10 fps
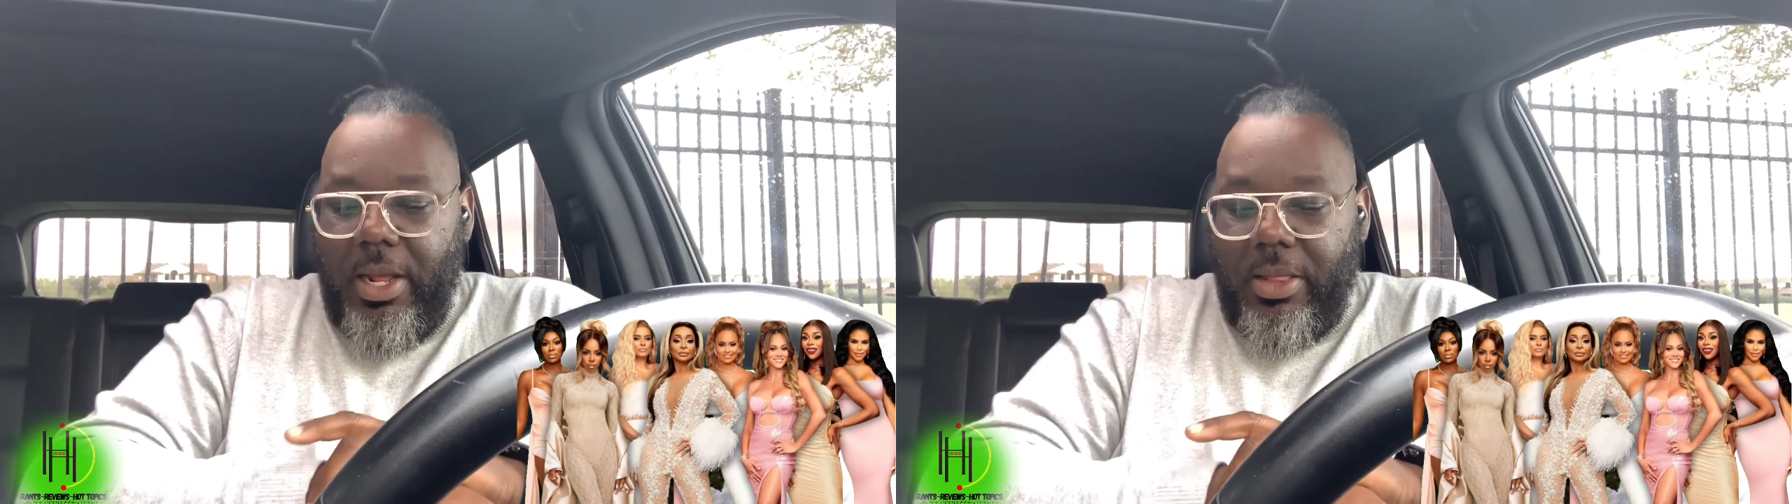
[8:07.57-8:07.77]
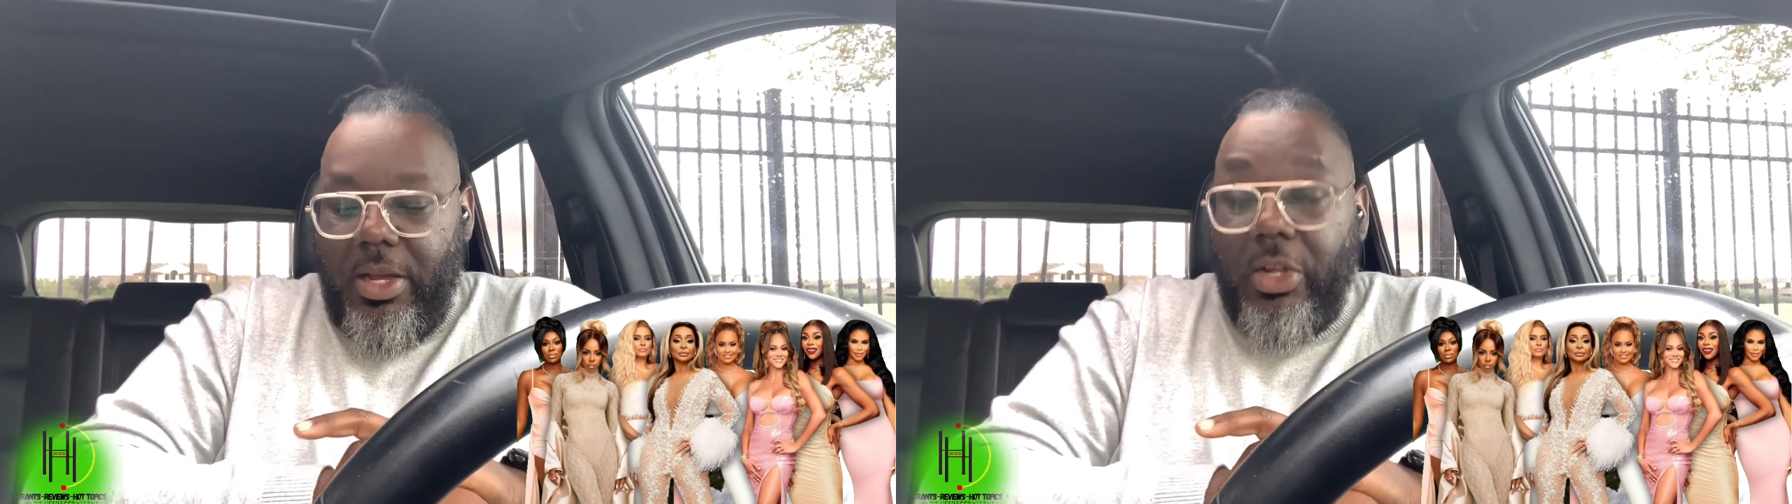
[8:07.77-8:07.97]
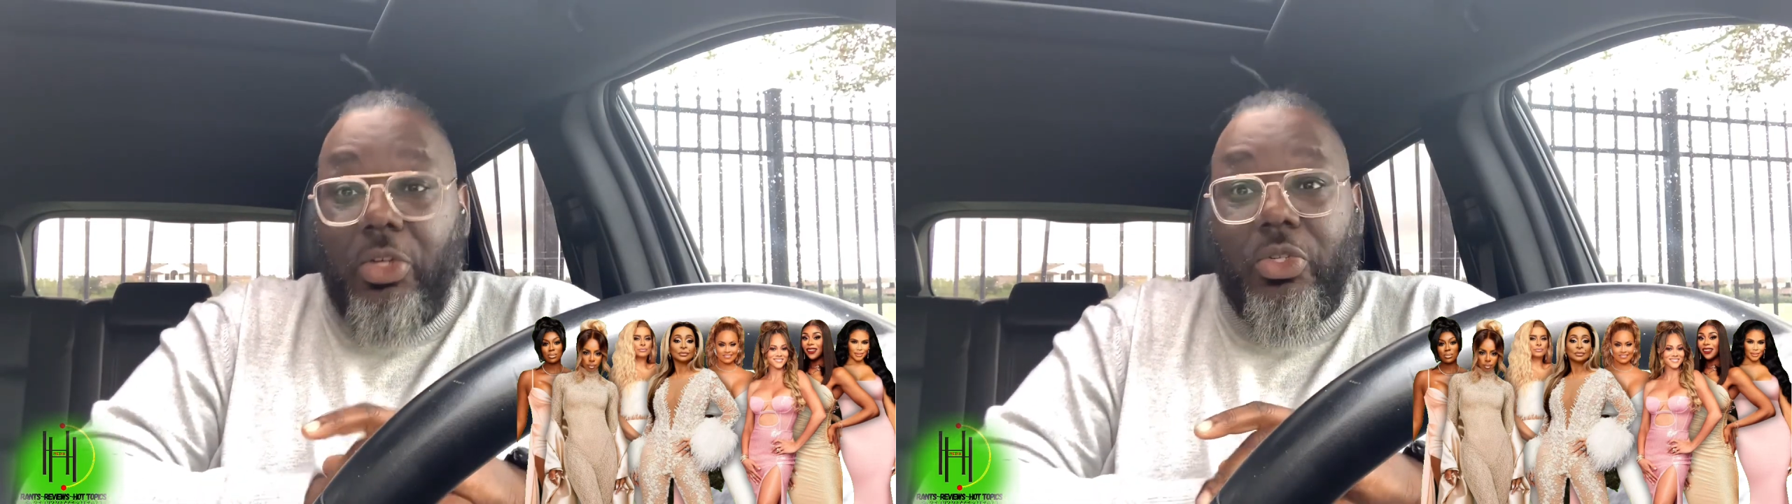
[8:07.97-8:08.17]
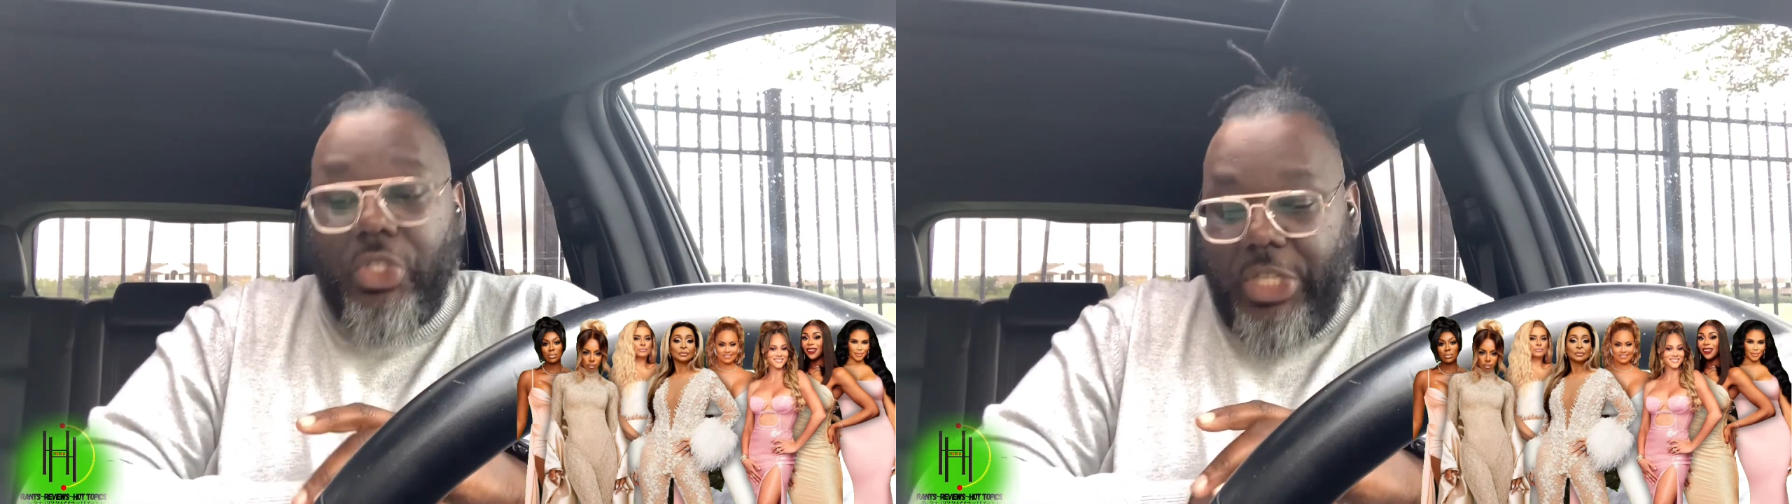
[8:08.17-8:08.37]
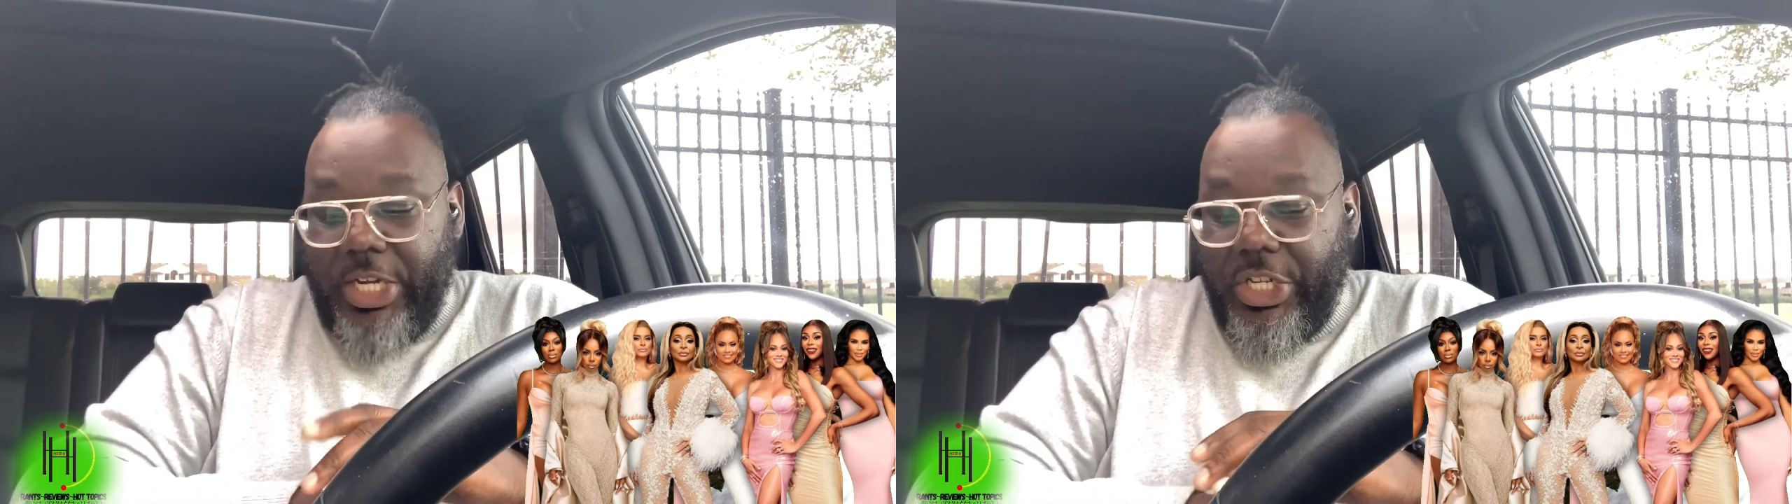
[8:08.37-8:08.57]
in their little
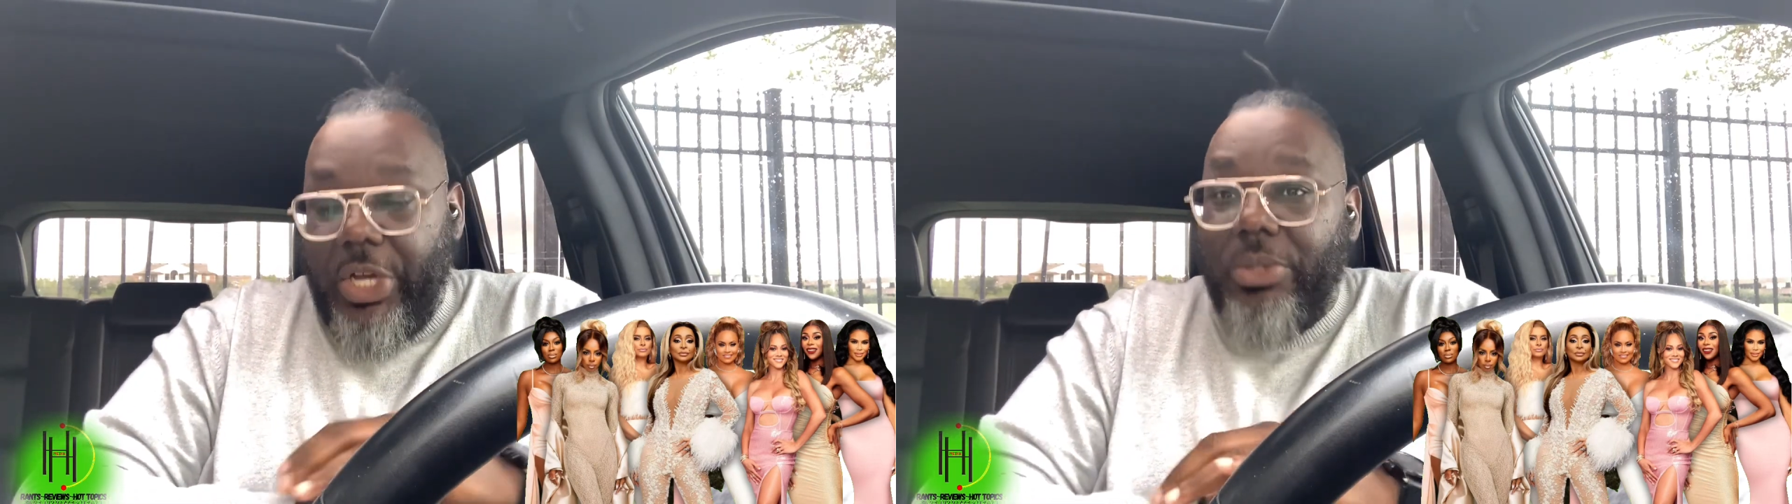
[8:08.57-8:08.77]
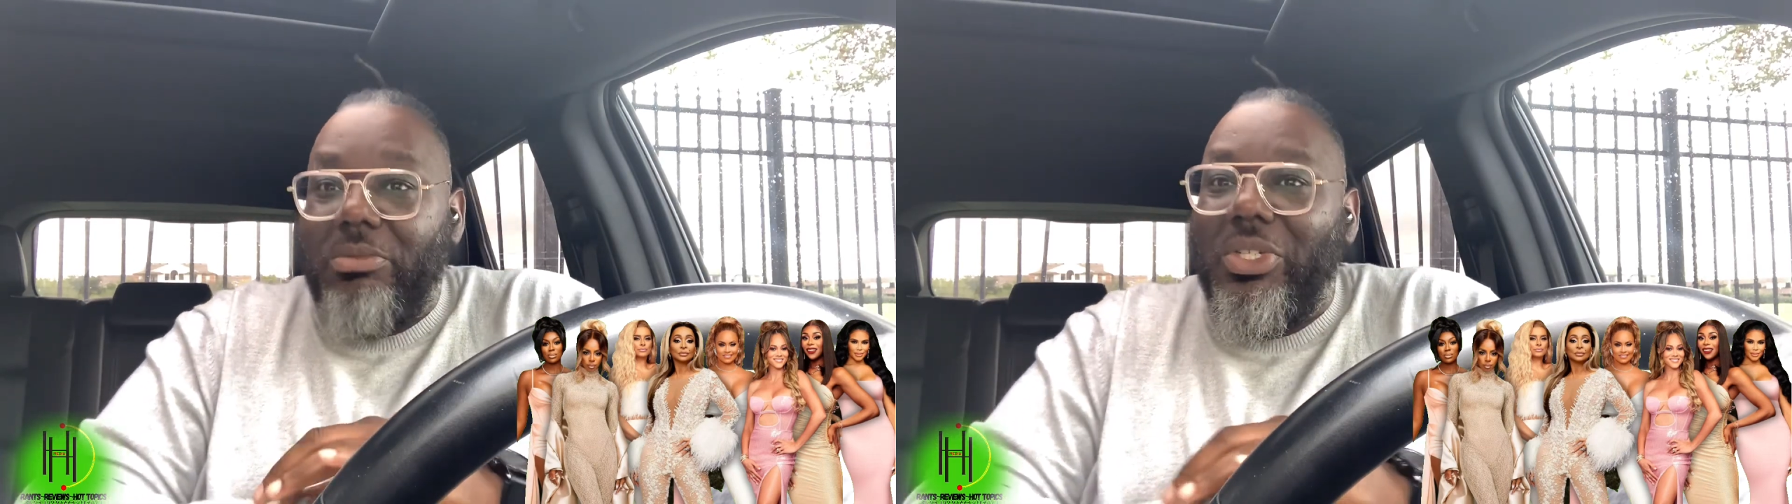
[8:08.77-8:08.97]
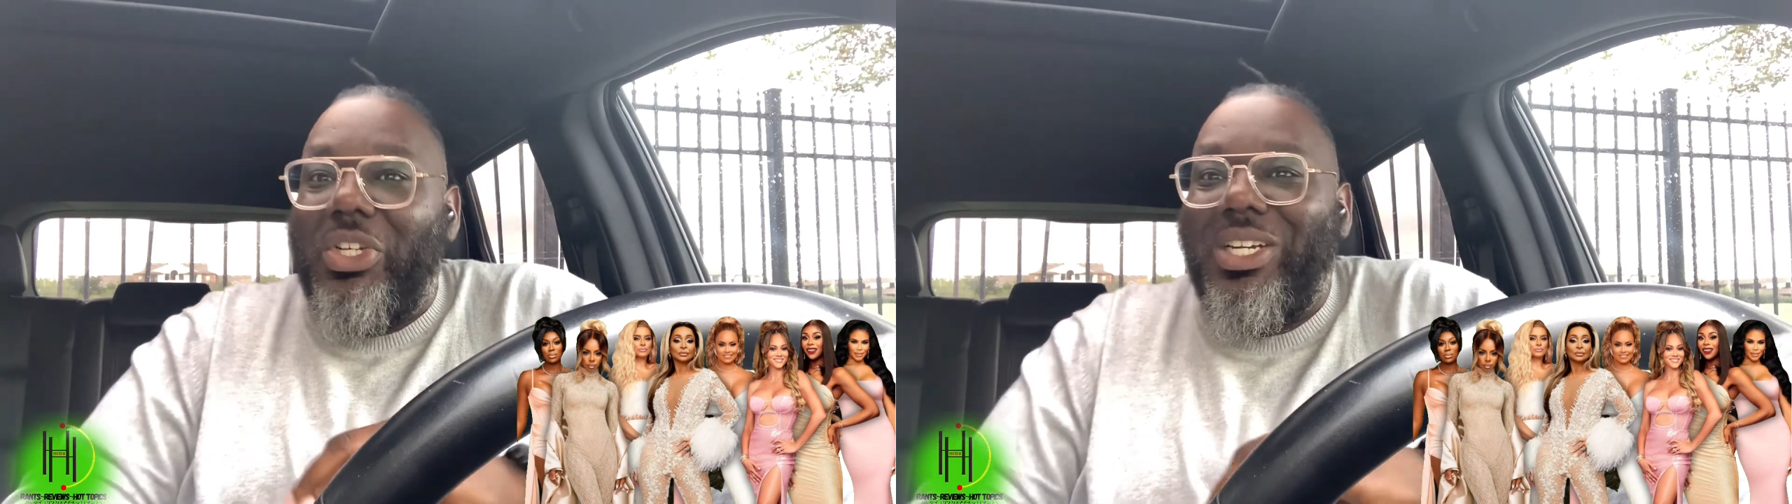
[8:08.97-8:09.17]
chateau.